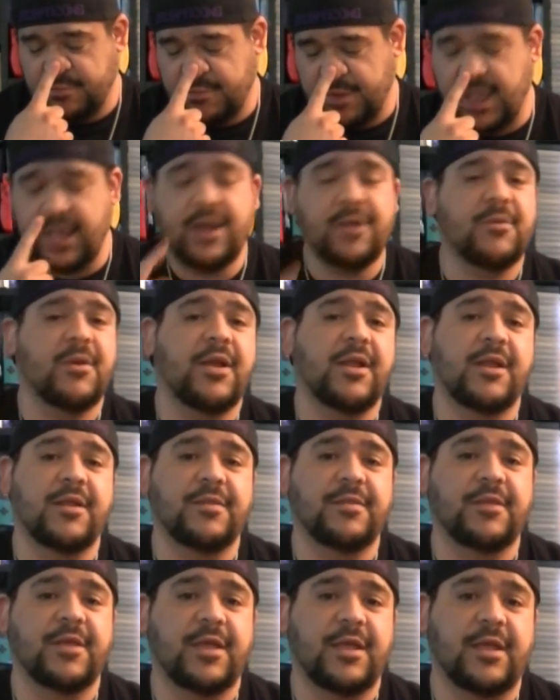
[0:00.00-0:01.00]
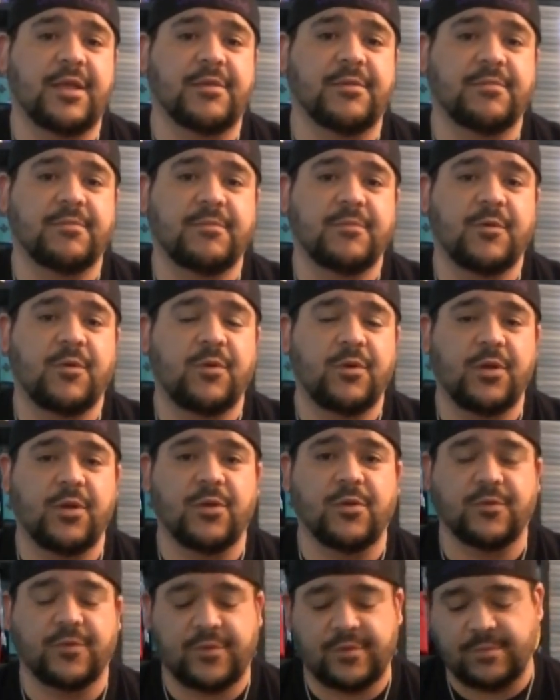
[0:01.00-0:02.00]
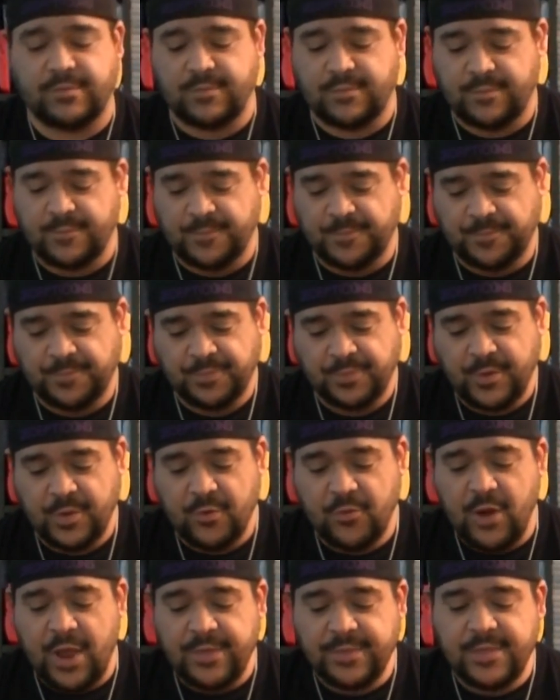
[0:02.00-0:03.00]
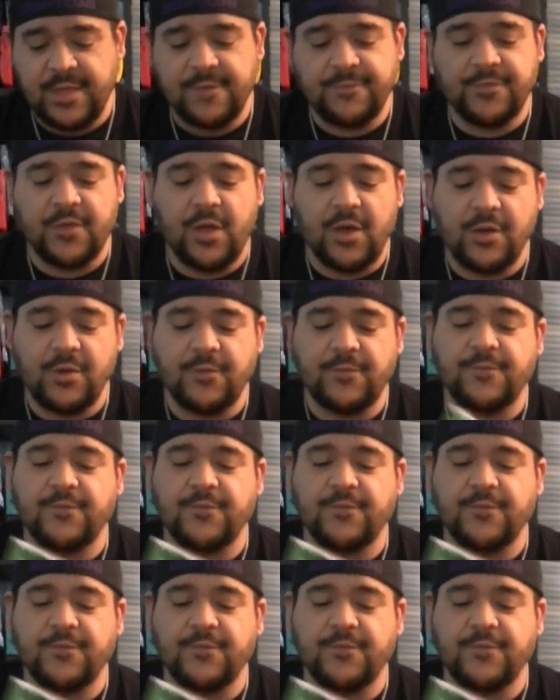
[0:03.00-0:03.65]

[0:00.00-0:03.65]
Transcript: hit it right on the head. Or knows. Grand Theft Auto